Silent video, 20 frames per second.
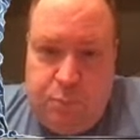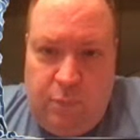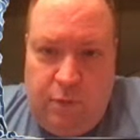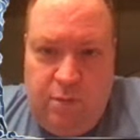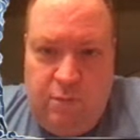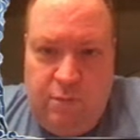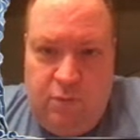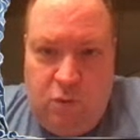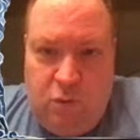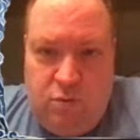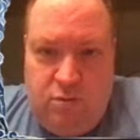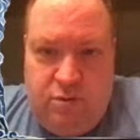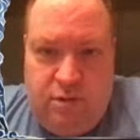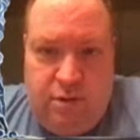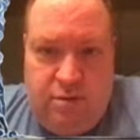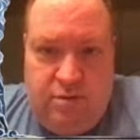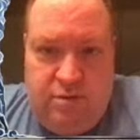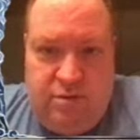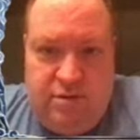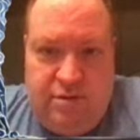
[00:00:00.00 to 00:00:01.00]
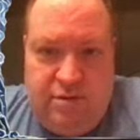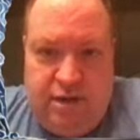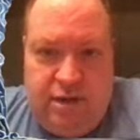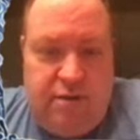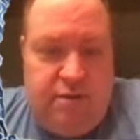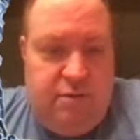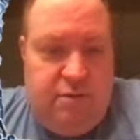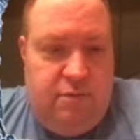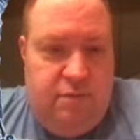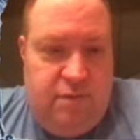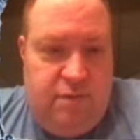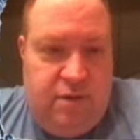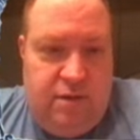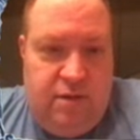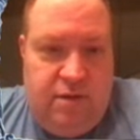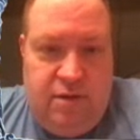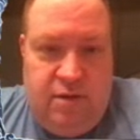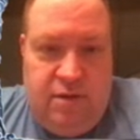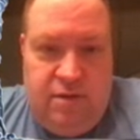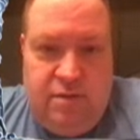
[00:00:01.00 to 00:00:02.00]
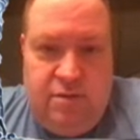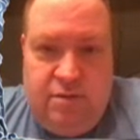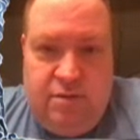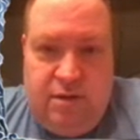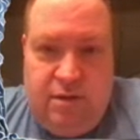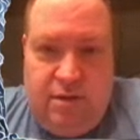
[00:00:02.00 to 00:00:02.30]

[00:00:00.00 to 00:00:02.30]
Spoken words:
Of course, there is a cycle of these.